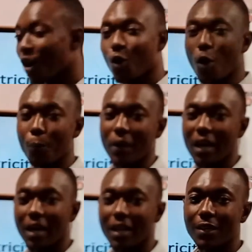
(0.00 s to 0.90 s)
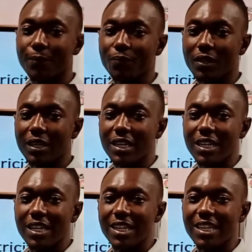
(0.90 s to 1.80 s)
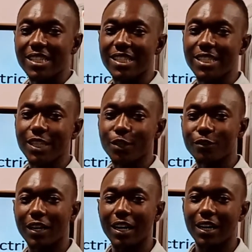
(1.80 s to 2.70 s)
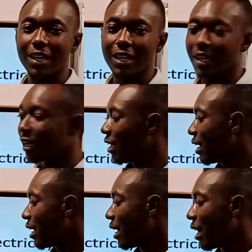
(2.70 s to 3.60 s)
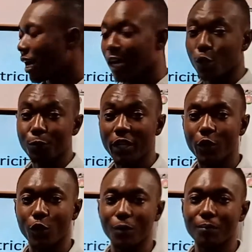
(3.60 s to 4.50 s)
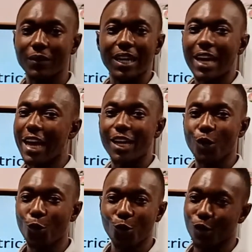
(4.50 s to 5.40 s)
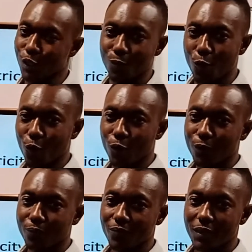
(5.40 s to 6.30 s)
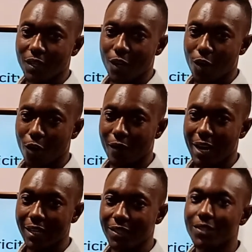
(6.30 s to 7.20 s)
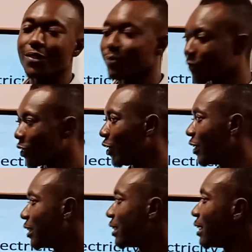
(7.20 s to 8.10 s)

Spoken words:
copper, silver, aluminium, and a whole lot more. All right? Good.